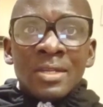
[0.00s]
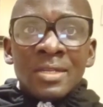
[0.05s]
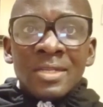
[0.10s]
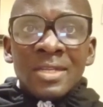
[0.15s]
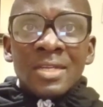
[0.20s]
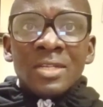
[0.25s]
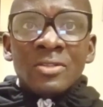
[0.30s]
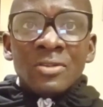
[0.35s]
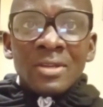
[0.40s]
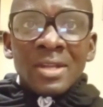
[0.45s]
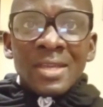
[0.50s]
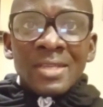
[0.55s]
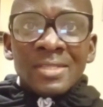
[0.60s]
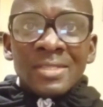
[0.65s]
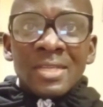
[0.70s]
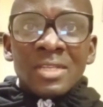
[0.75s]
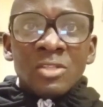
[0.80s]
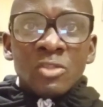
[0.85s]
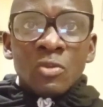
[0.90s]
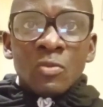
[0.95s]

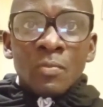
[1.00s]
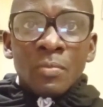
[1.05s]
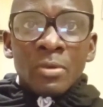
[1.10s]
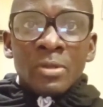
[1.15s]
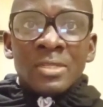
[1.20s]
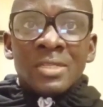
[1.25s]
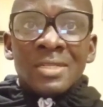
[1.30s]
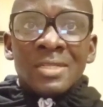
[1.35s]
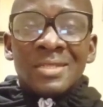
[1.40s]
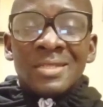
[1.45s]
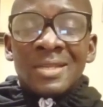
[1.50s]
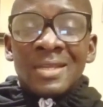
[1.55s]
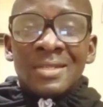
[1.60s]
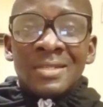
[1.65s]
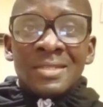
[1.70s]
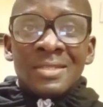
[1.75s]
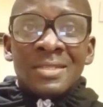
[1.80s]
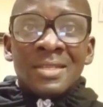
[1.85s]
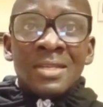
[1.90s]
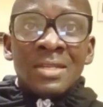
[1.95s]
digitalization process
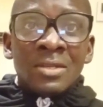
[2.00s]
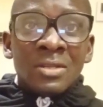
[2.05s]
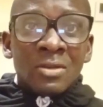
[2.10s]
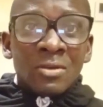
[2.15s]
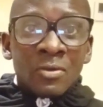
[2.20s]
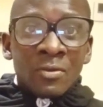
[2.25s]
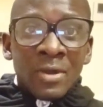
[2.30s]
that is in